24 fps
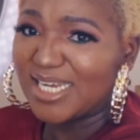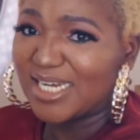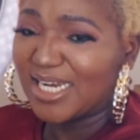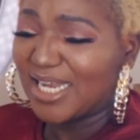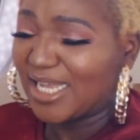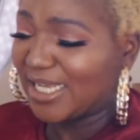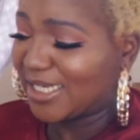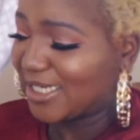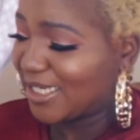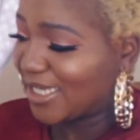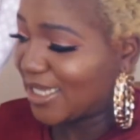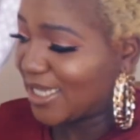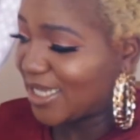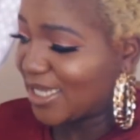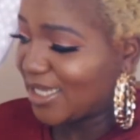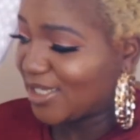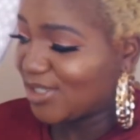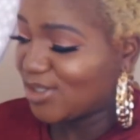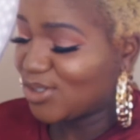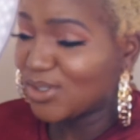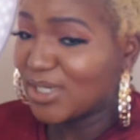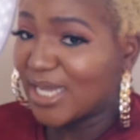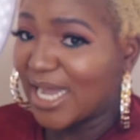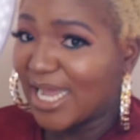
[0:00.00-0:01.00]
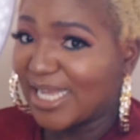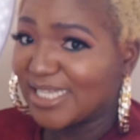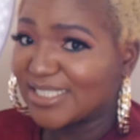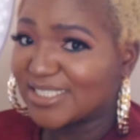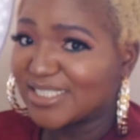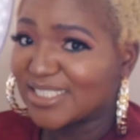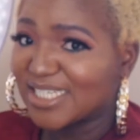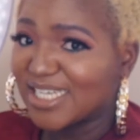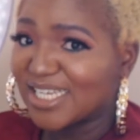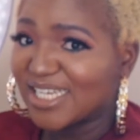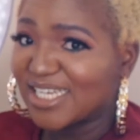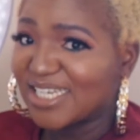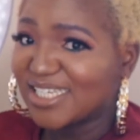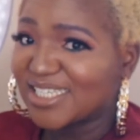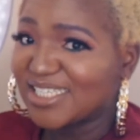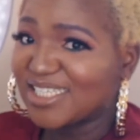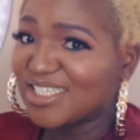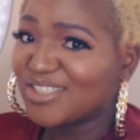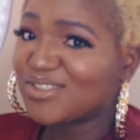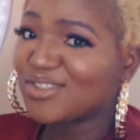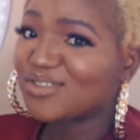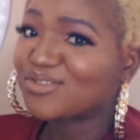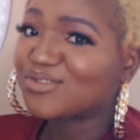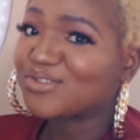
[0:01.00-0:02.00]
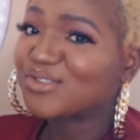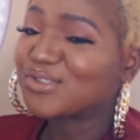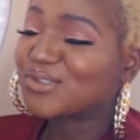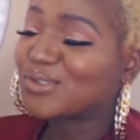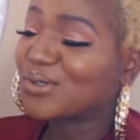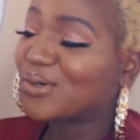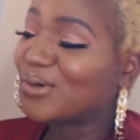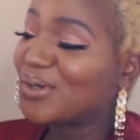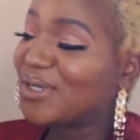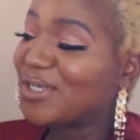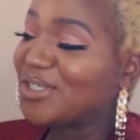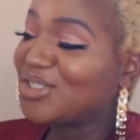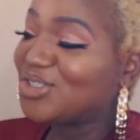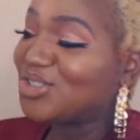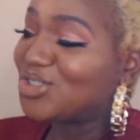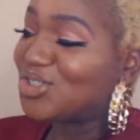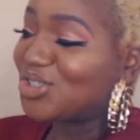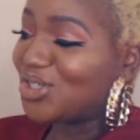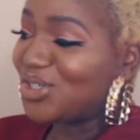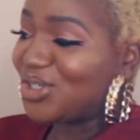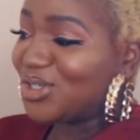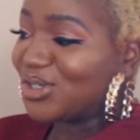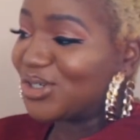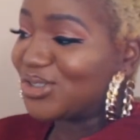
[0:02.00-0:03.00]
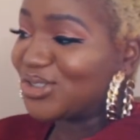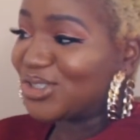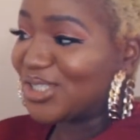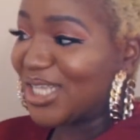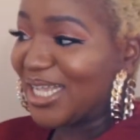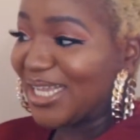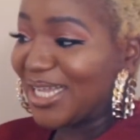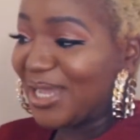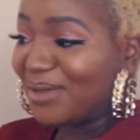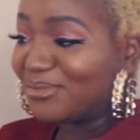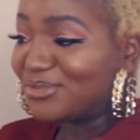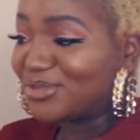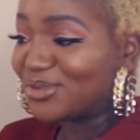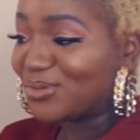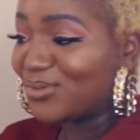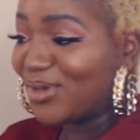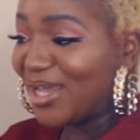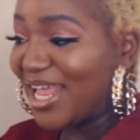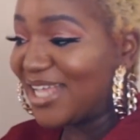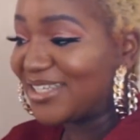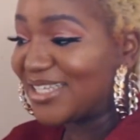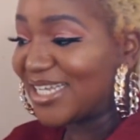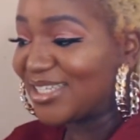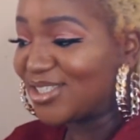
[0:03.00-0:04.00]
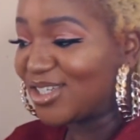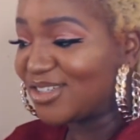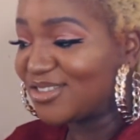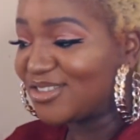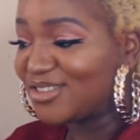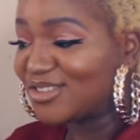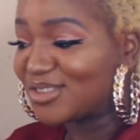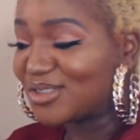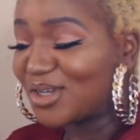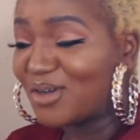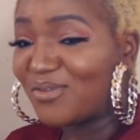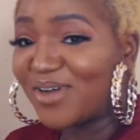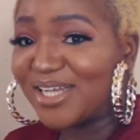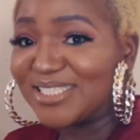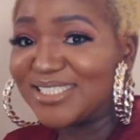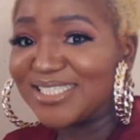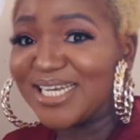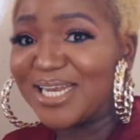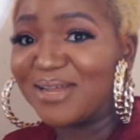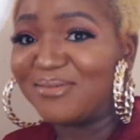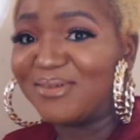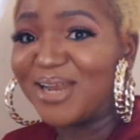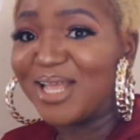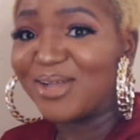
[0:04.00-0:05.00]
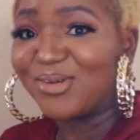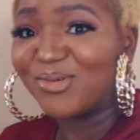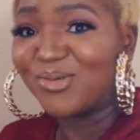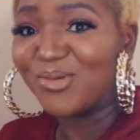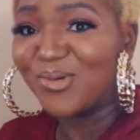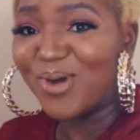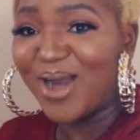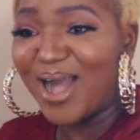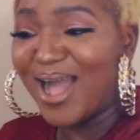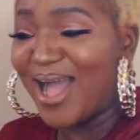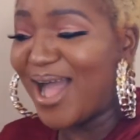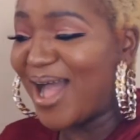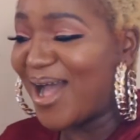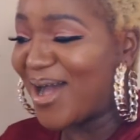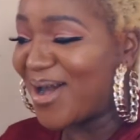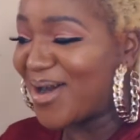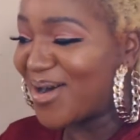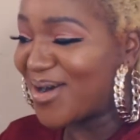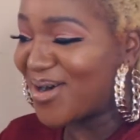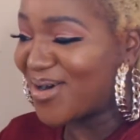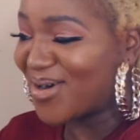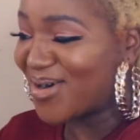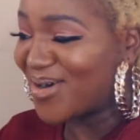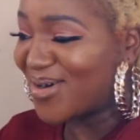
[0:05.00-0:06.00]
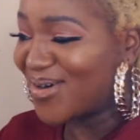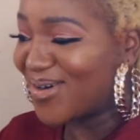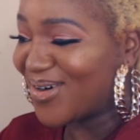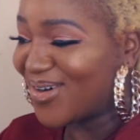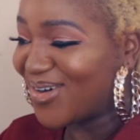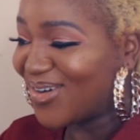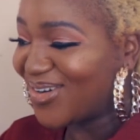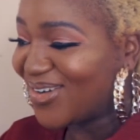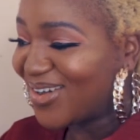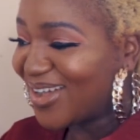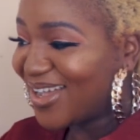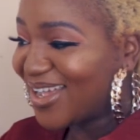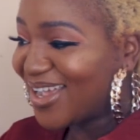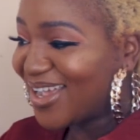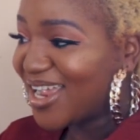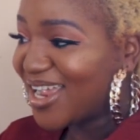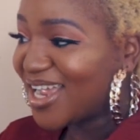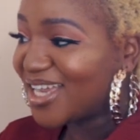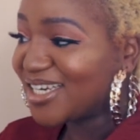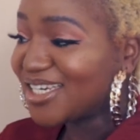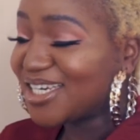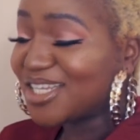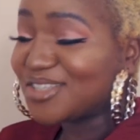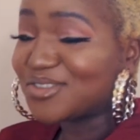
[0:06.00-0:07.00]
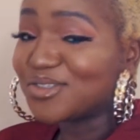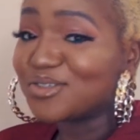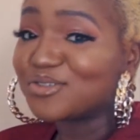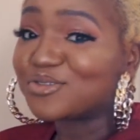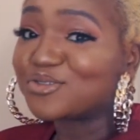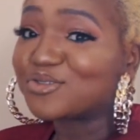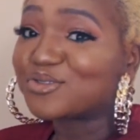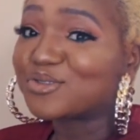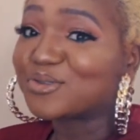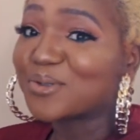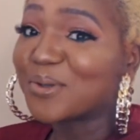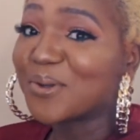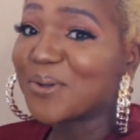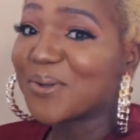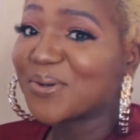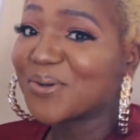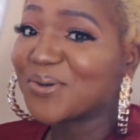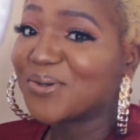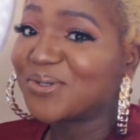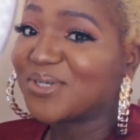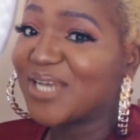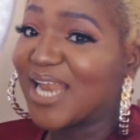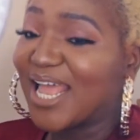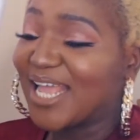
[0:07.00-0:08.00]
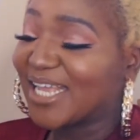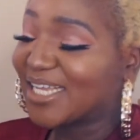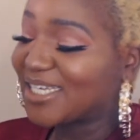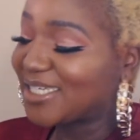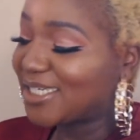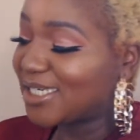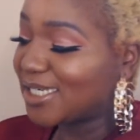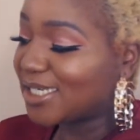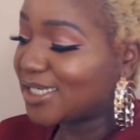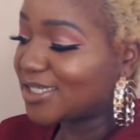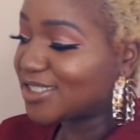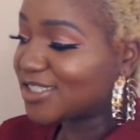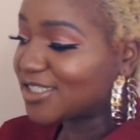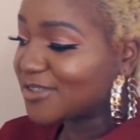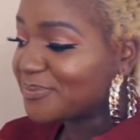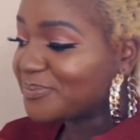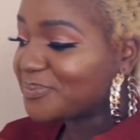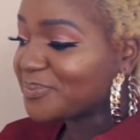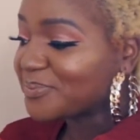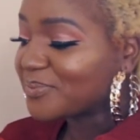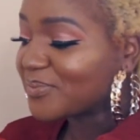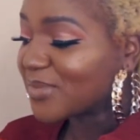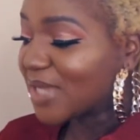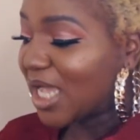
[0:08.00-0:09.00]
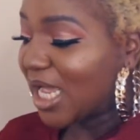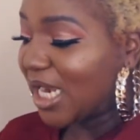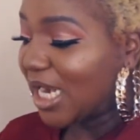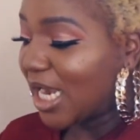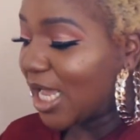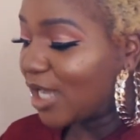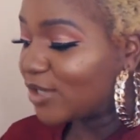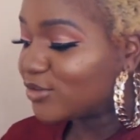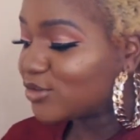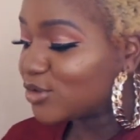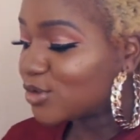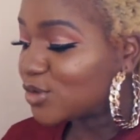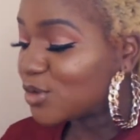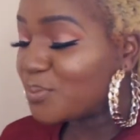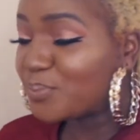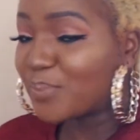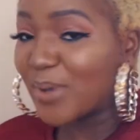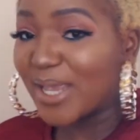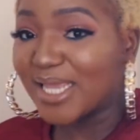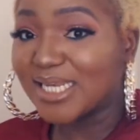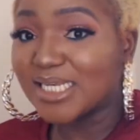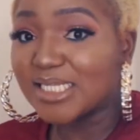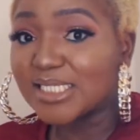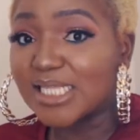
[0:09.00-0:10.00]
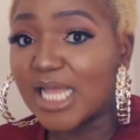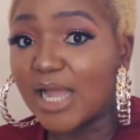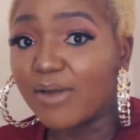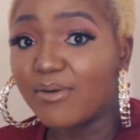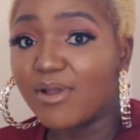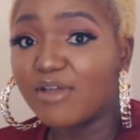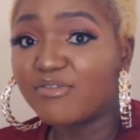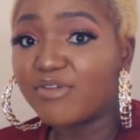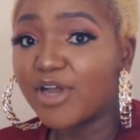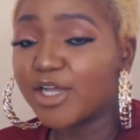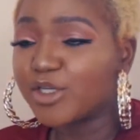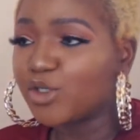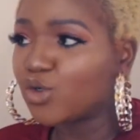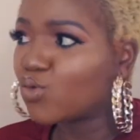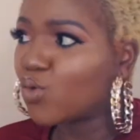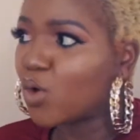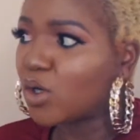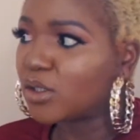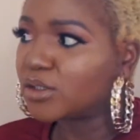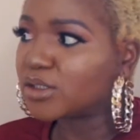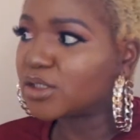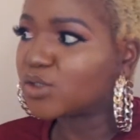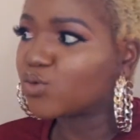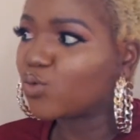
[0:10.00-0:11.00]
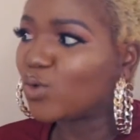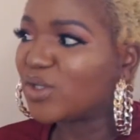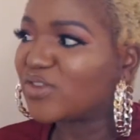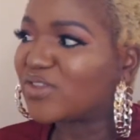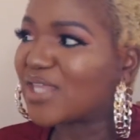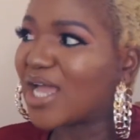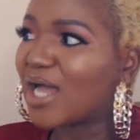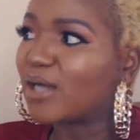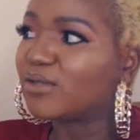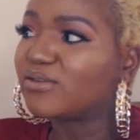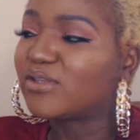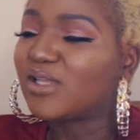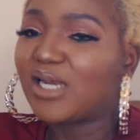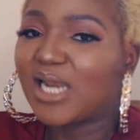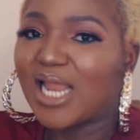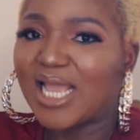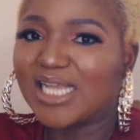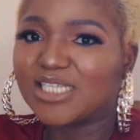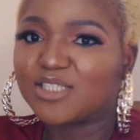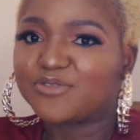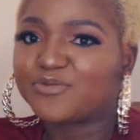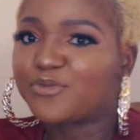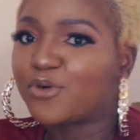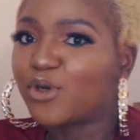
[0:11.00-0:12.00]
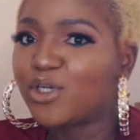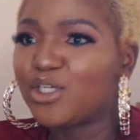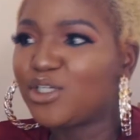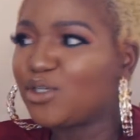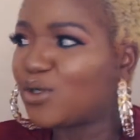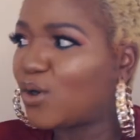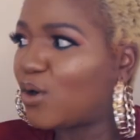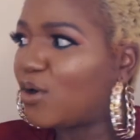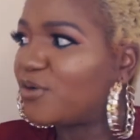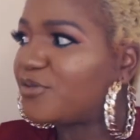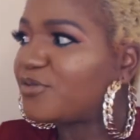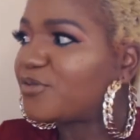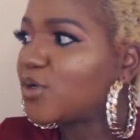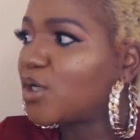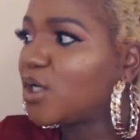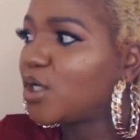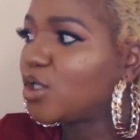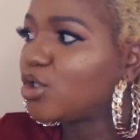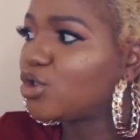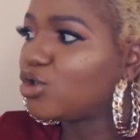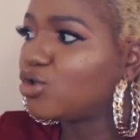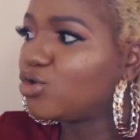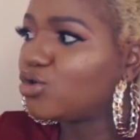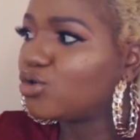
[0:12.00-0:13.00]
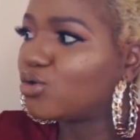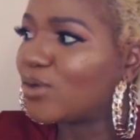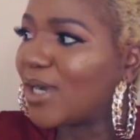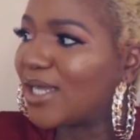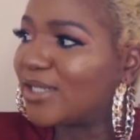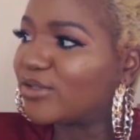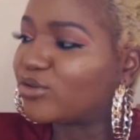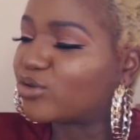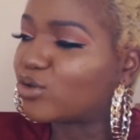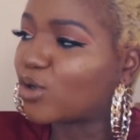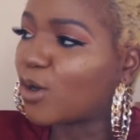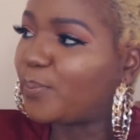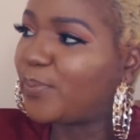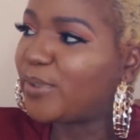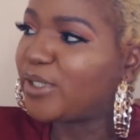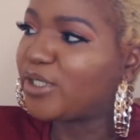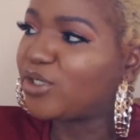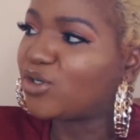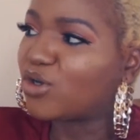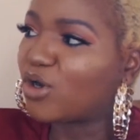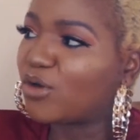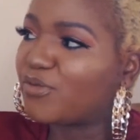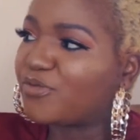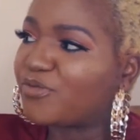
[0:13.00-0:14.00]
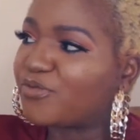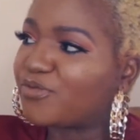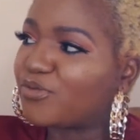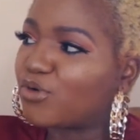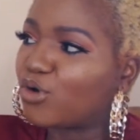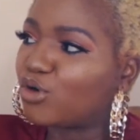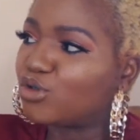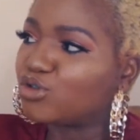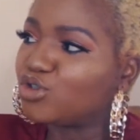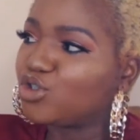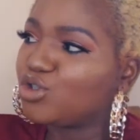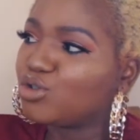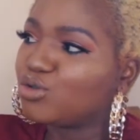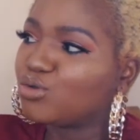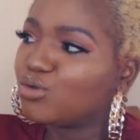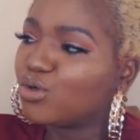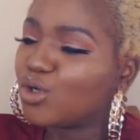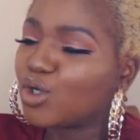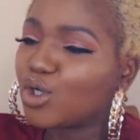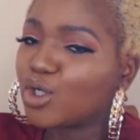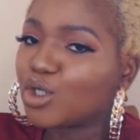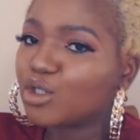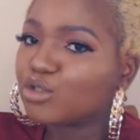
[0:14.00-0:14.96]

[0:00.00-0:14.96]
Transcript: Like, you guys, this is so ingenious. Like, when I just discovered it and I'm like, wow, this is so good. Like, this allows you to bend it however you want without the light falling off, you know, and toppling off on you.